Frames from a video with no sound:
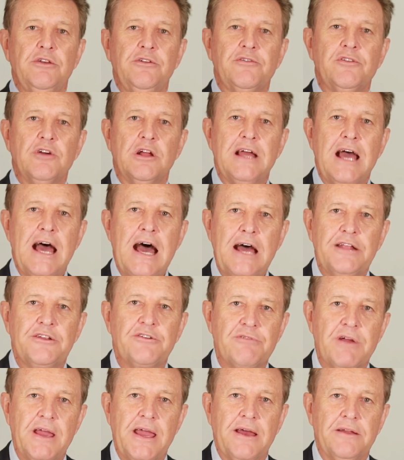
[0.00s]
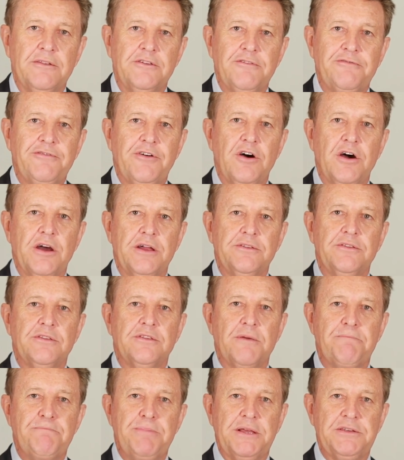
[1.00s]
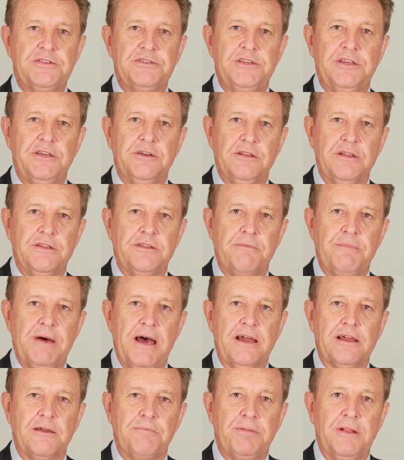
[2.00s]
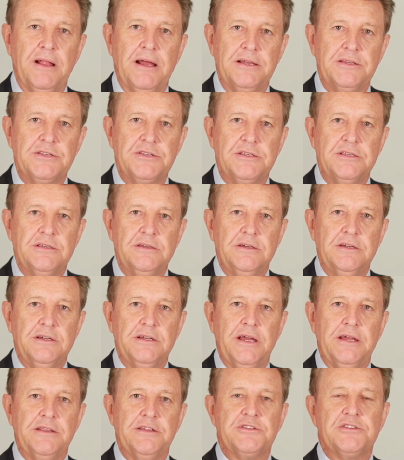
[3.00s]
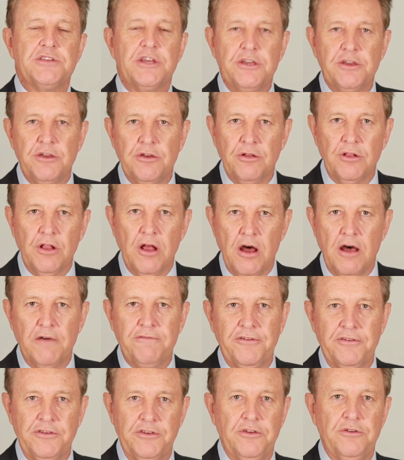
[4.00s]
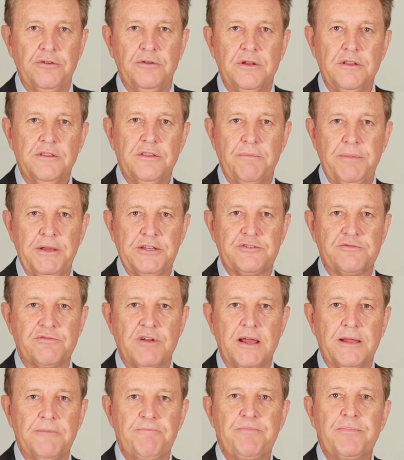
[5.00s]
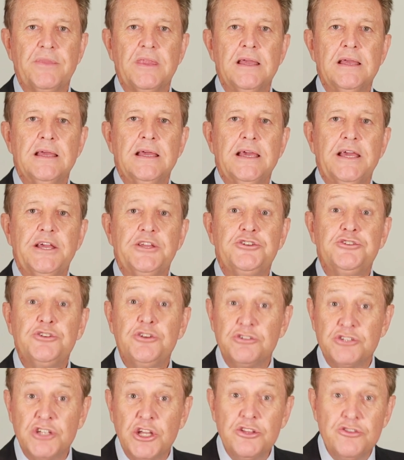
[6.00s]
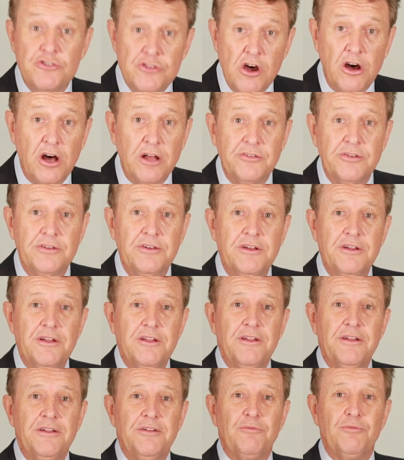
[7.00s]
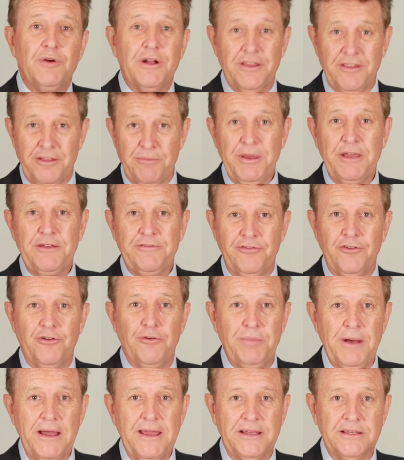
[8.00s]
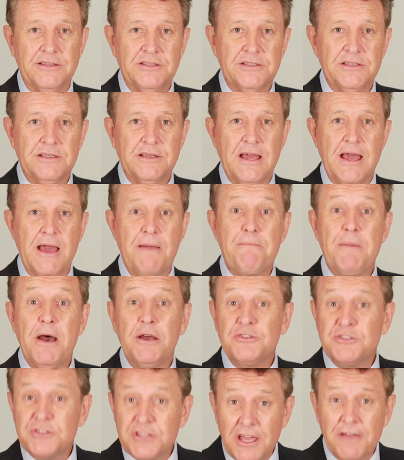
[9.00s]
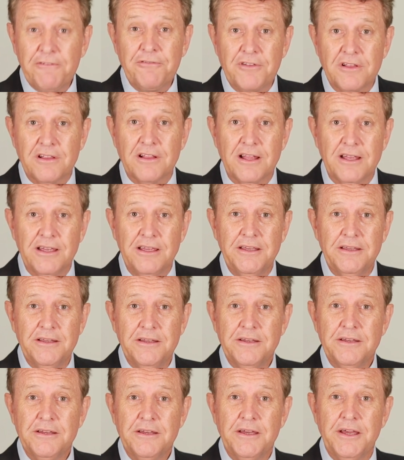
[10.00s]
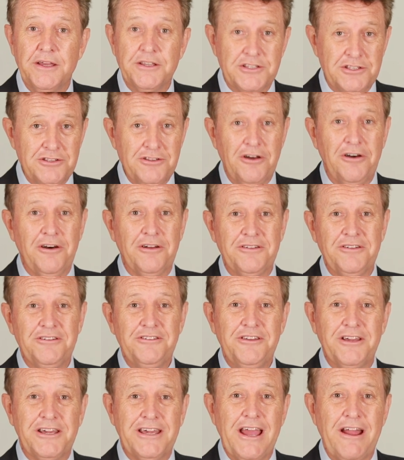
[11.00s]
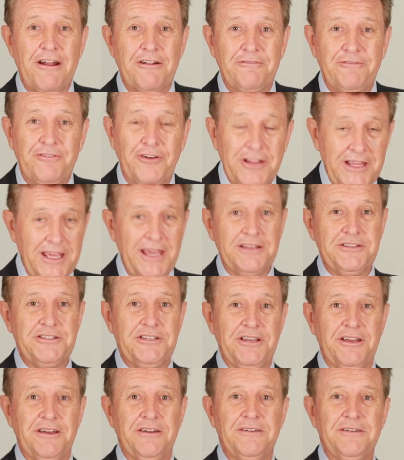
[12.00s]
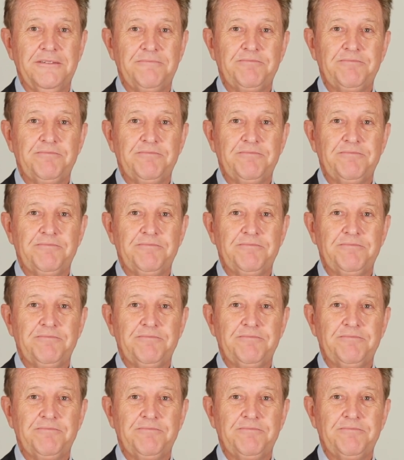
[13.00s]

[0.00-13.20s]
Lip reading: you've got to hunt around to find the best deal in the marketplace and to see who'll offer you the best rate. It's usually not one of the big four banks, and most definitely it's not your current financier.